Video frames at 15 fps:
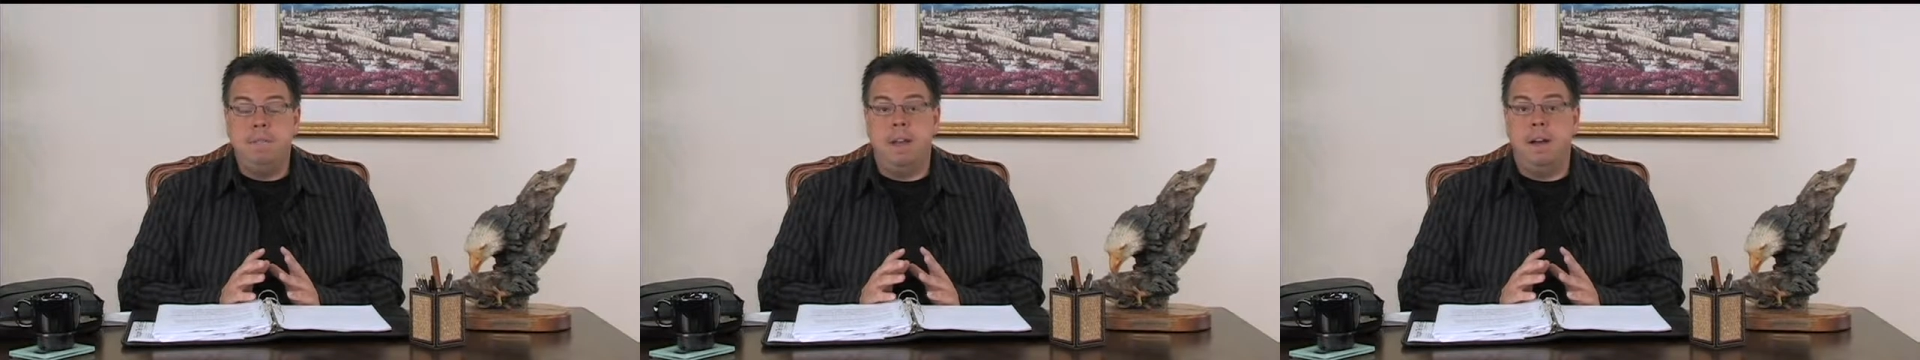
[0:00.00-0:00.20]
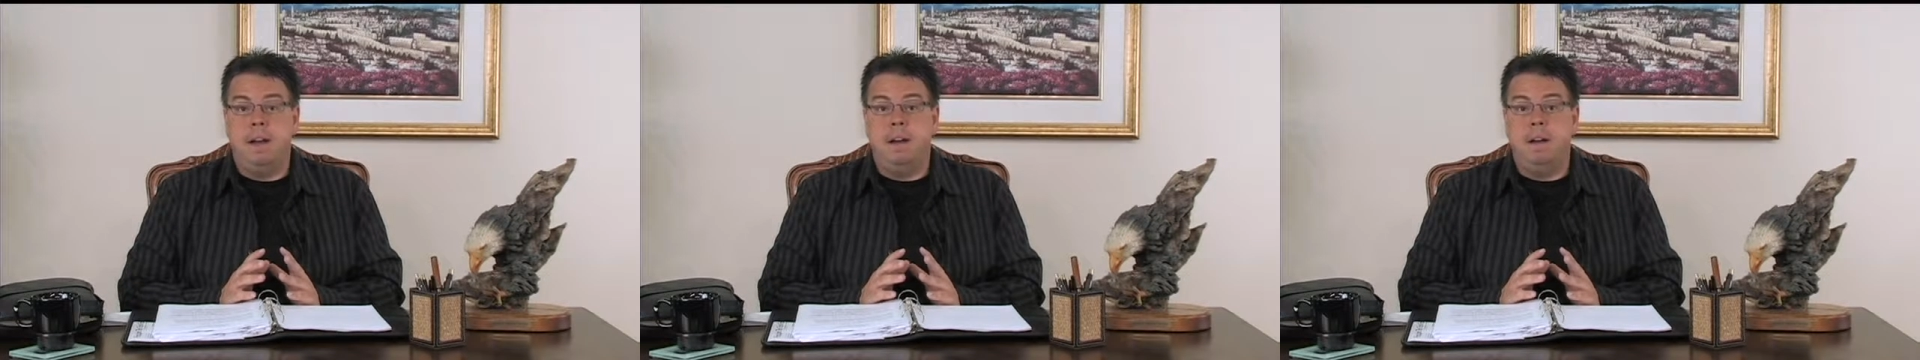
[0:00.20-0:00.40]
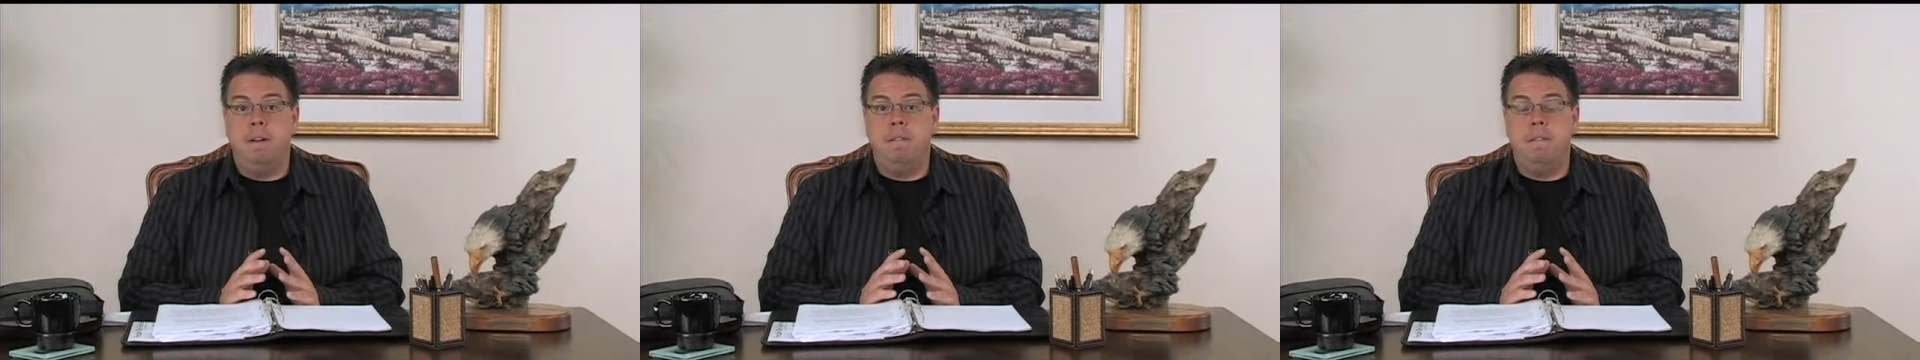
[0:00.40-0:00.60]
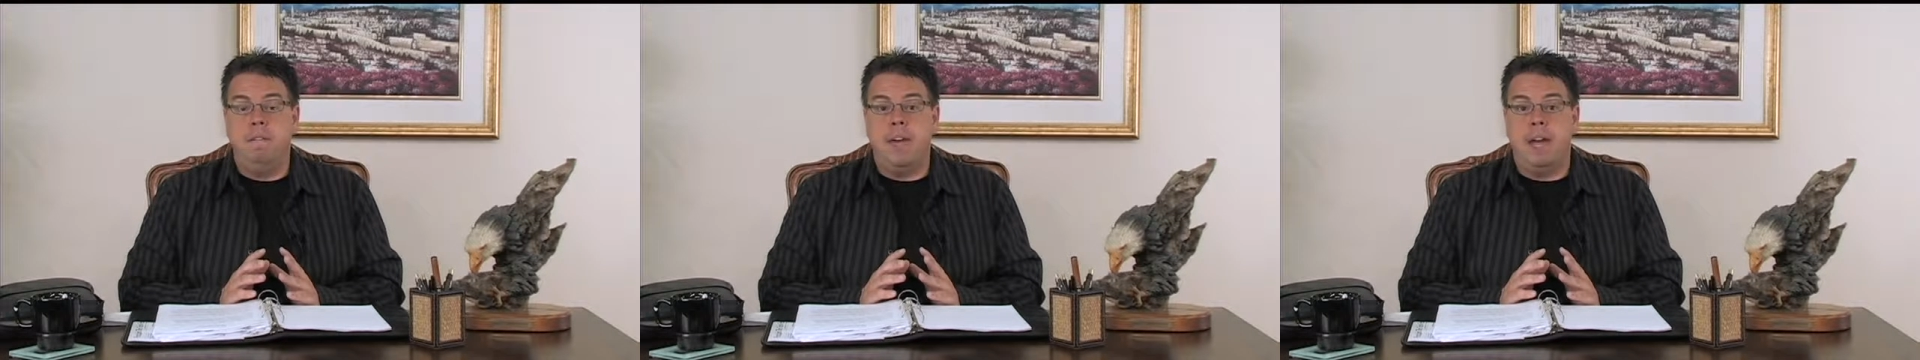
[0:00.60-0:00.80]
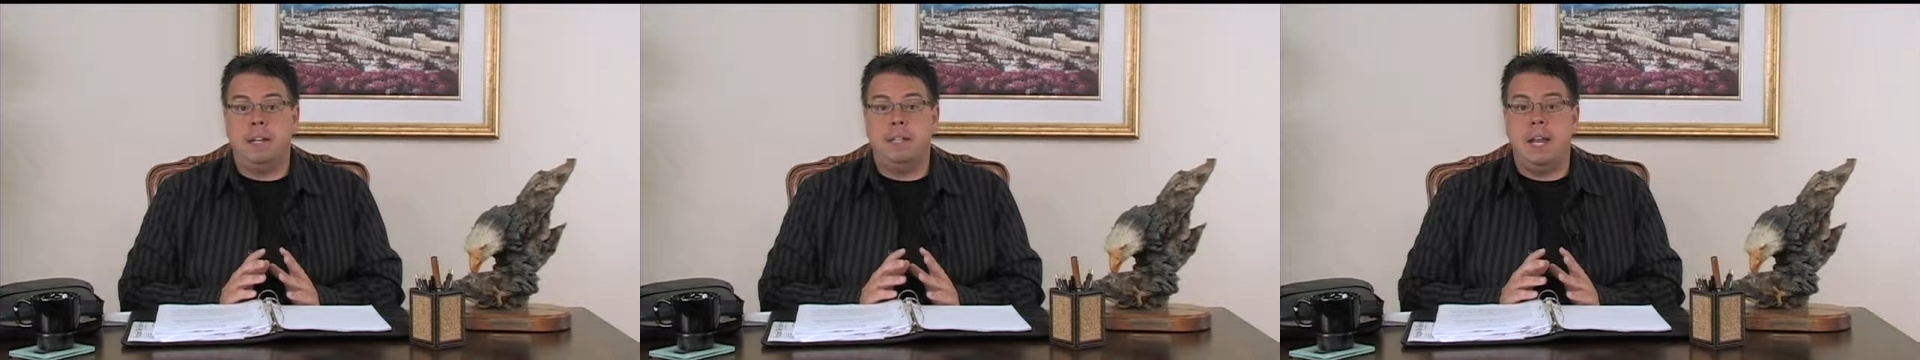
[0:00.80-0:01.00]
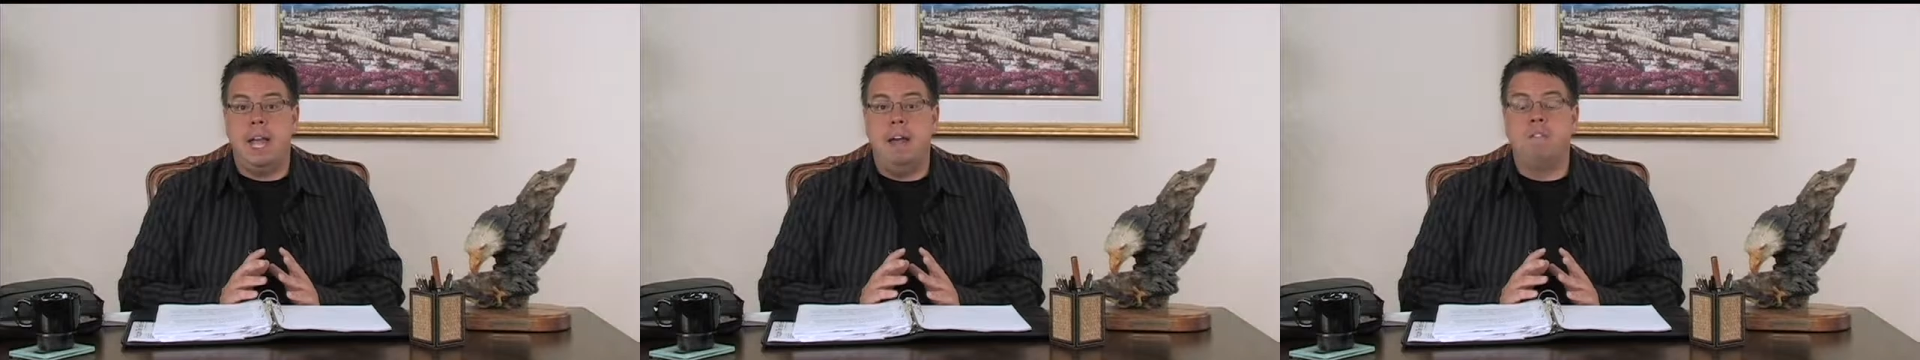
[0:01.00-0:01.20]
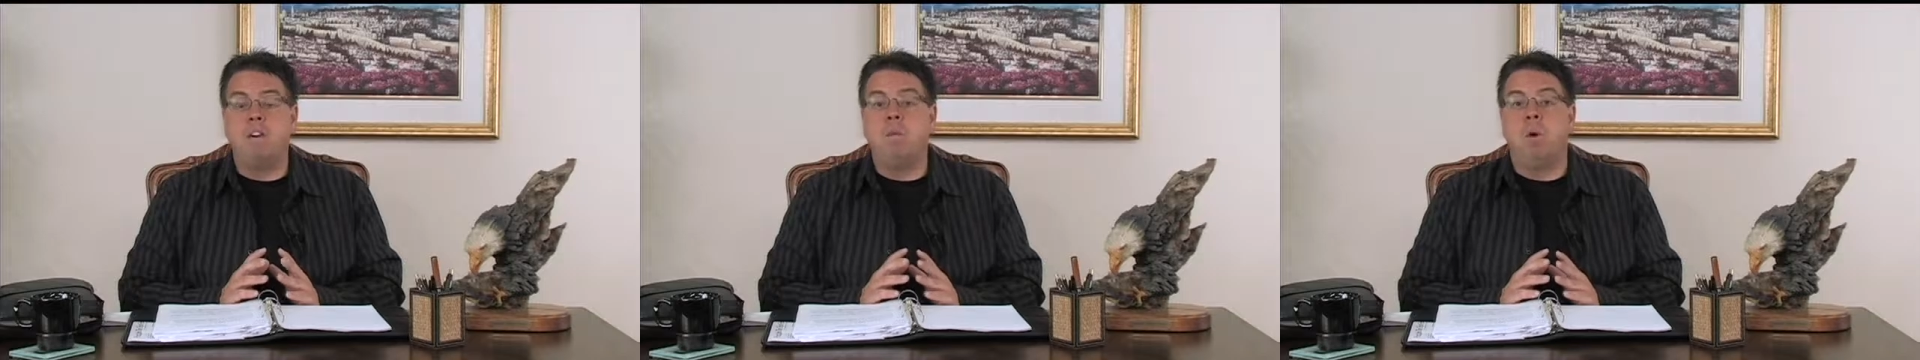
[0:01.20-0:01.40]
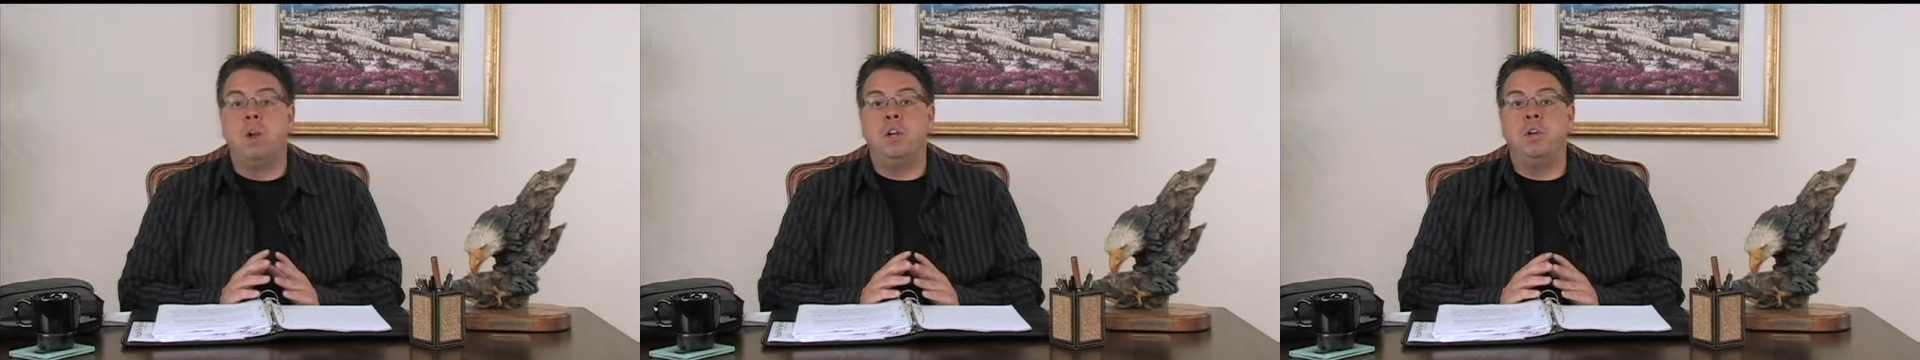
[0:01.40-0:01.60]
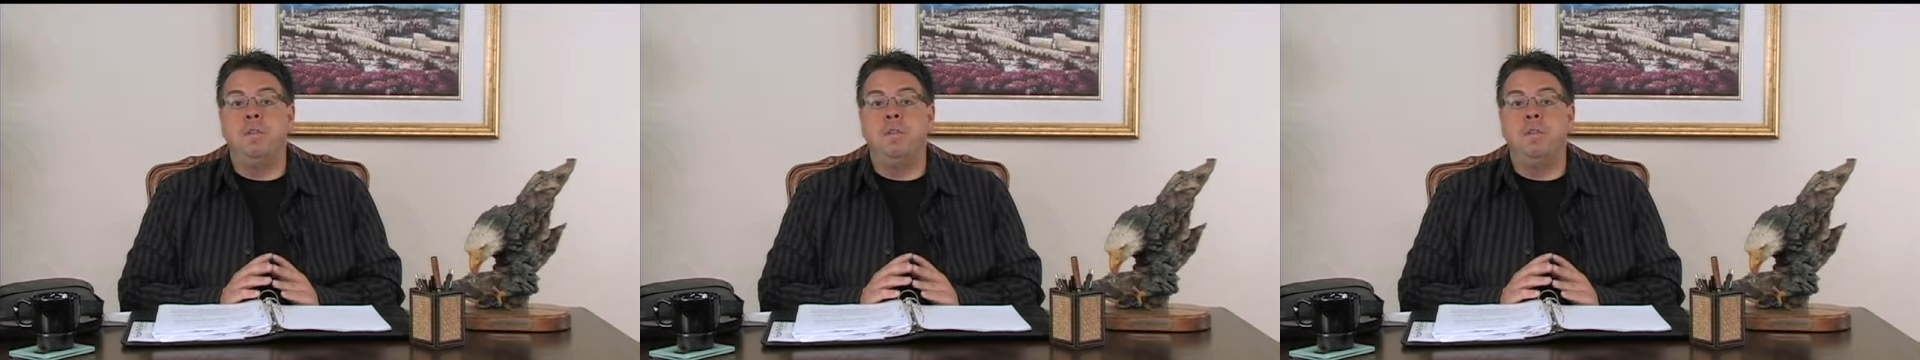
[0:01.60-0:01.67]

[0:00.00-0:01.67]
uh, that everyone who